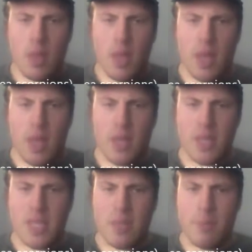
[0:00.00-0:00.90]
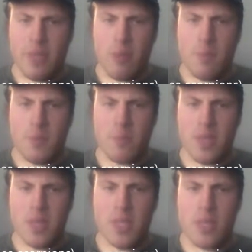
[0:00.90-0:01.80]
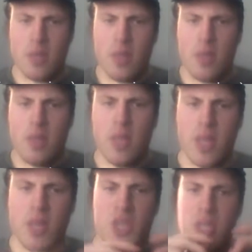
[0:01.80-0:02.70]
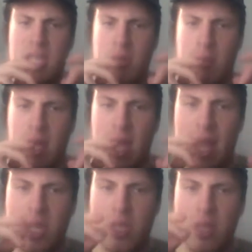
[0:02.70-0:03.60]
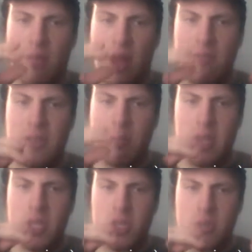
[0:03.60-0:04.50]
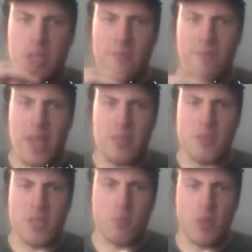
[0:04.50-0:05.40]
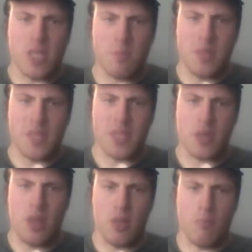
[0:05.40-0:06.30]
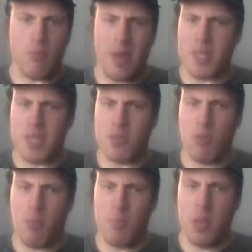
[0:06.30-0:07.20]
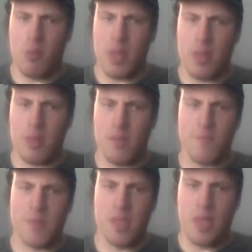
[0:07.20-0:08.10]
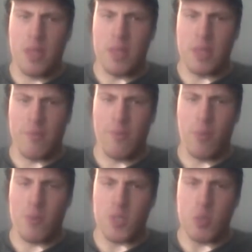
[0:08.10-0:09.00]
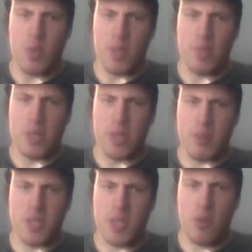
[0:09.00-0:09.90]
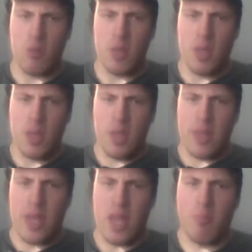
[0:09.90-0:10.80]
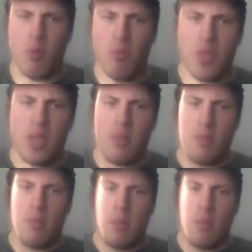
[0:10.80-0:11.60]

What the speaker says: And in some of the eurypterids, the chelicerae actually evolved into pinchers. In fact, there's this one species called Brontoscorpio that lived, I think, like 420 million years ago, that had both the